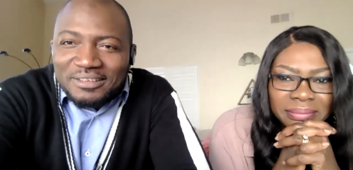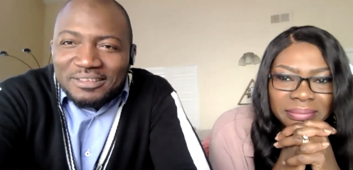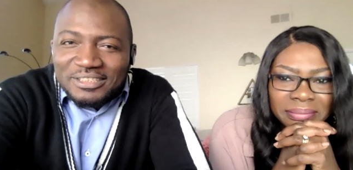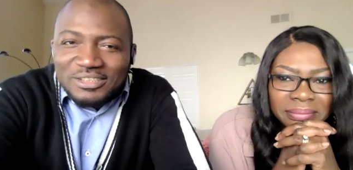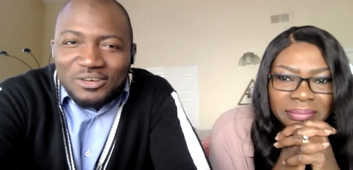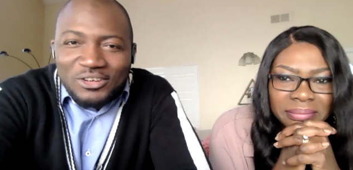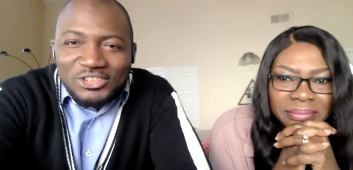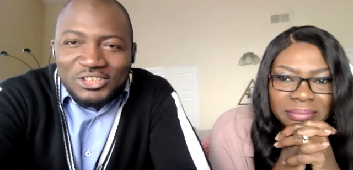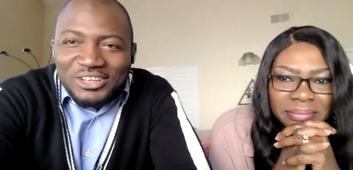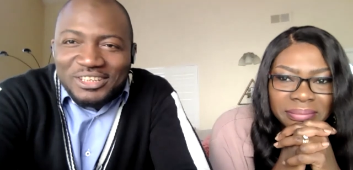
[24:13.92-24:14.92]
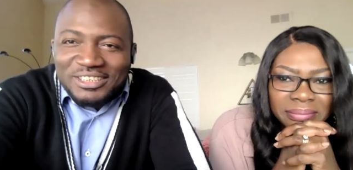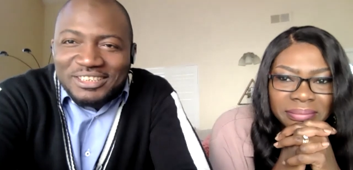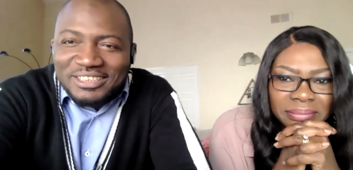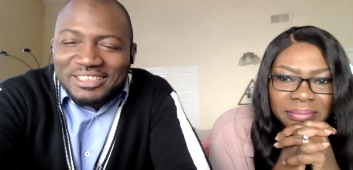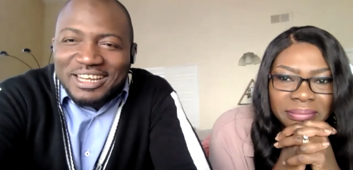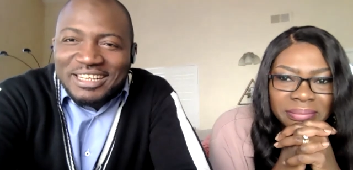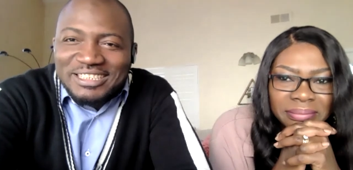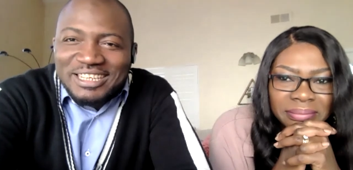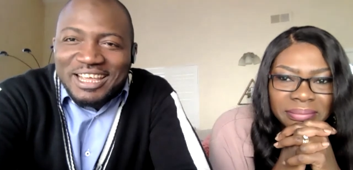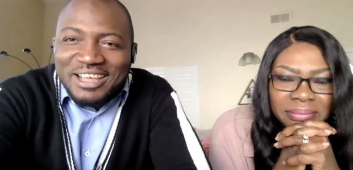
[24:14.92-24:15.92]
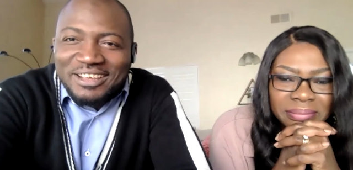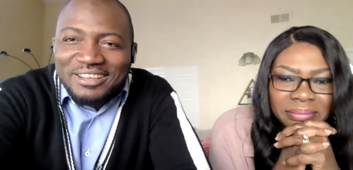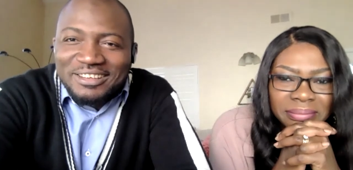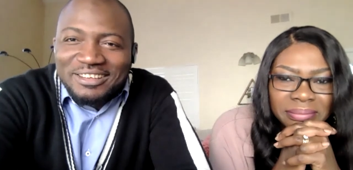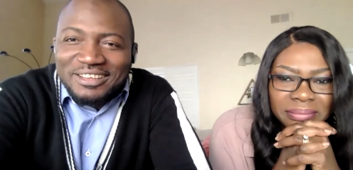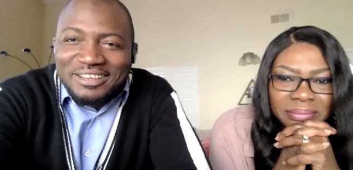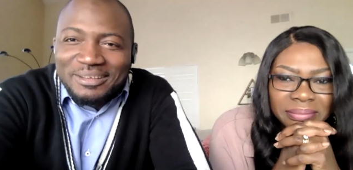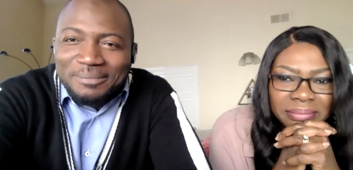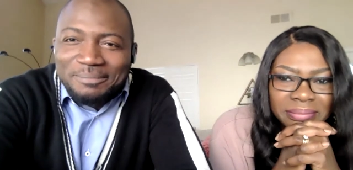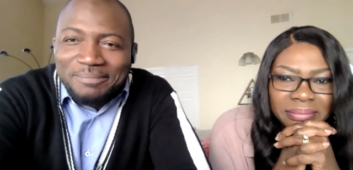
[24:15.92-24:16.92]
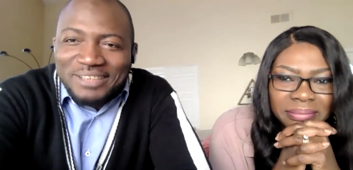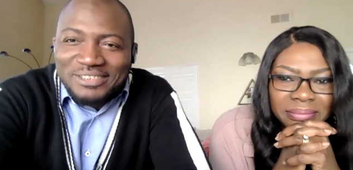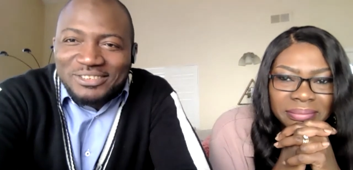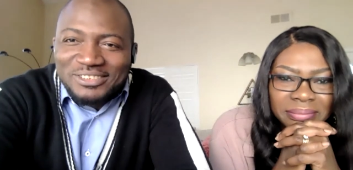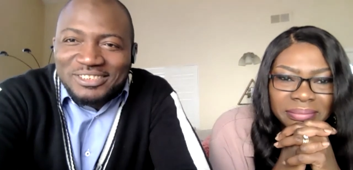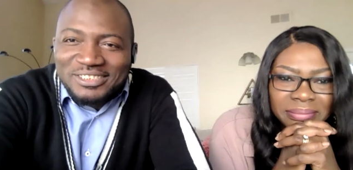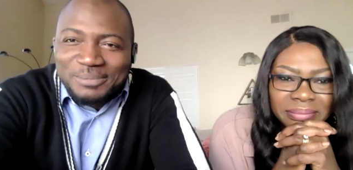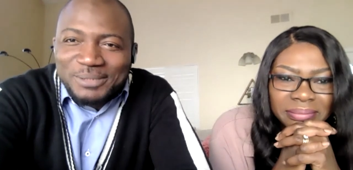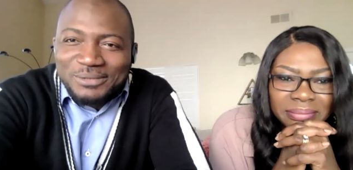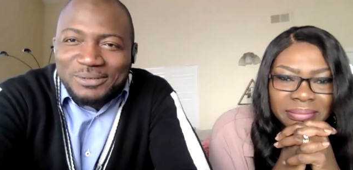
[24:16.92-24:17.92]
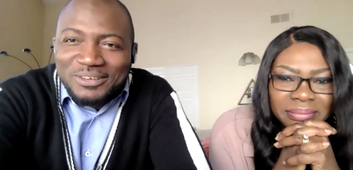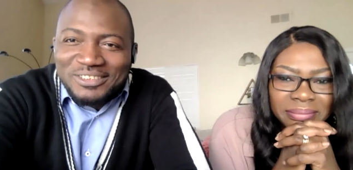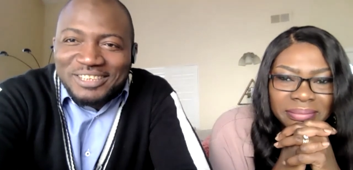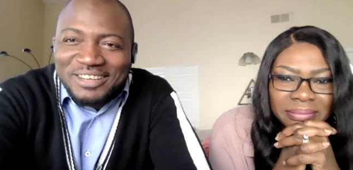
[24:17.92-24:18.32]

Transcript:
Speaker 1: discussion? Let's hear the pastors speak to us